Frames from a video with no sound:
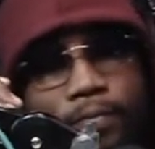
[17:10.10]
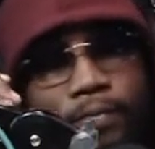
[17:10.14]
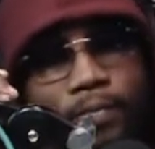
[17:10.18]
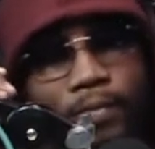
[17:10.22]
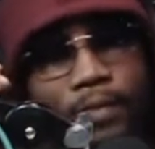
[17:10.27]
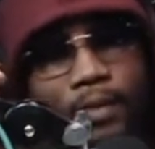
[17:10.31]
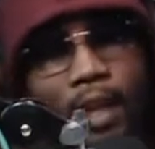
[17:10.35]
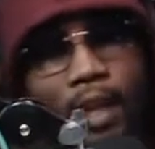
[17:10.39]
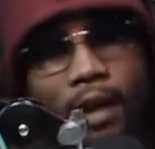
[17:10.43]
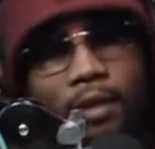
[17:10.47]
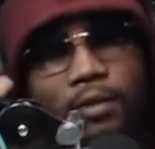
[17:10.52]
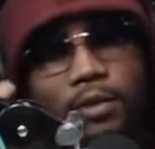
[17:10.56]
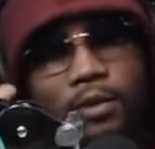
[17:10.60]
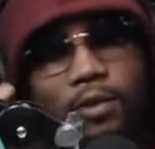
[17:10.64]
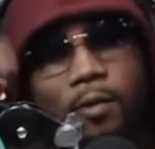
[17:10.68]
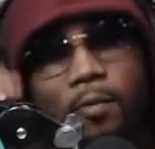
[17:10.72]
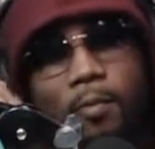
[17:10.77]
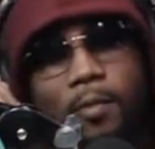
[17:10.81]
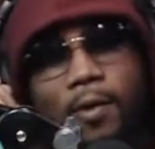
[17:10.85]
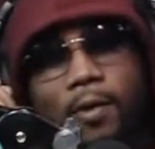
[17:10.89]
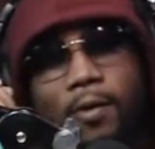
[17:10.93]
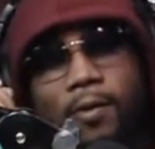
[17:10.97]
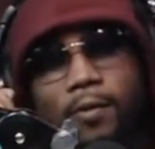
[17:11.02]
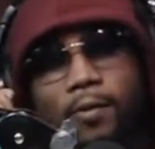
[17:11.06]
I was on
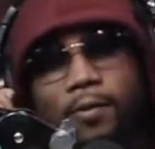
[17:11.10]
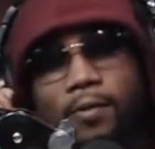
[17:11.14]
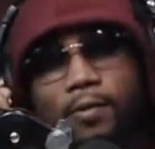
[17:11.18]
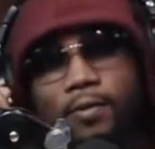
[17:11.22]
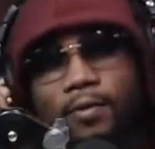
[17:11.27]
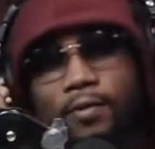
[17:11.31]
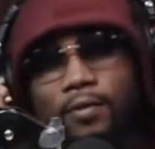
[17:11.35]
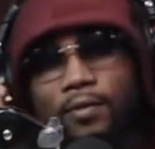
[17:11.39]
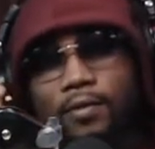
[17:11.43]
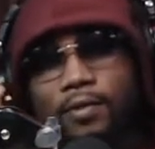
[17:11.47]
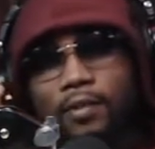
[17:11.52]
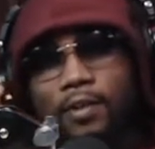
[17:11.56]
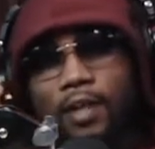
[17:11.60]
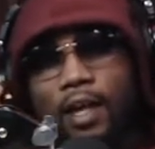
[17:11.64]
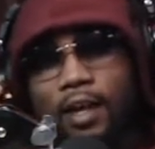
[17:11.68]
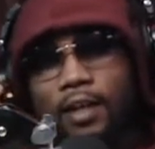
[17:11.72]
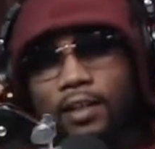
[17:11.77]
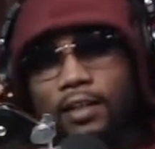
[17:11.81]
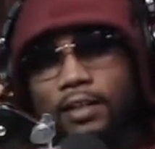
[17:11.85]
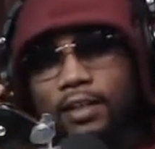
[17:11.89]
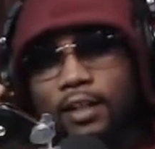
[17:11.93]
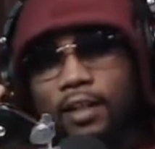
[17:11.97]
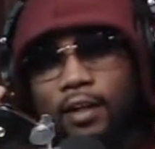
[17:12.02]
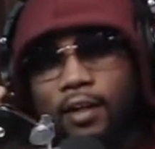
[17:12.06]
my own. I'll
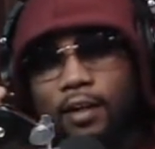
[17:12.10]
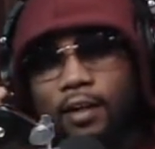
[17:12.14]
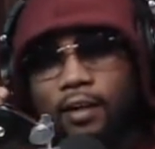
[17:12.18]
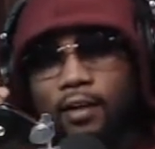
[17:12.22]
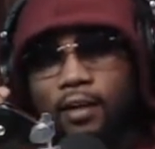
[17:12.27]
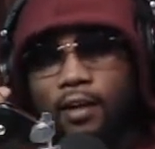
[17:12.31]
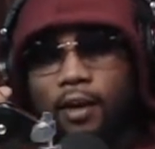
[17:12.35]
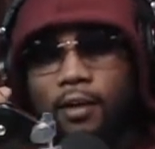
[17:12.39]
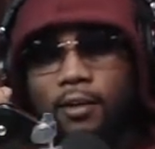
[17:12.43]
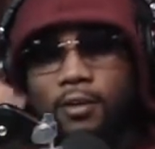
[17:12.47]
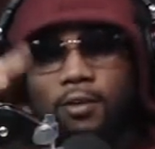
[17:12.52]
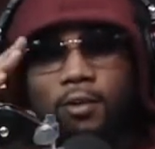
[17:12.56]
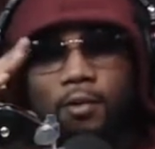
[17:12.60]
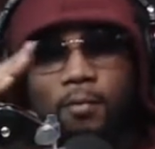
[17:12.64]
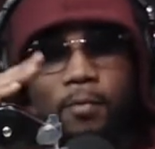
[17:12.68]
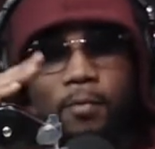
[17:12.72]
say that. I was on my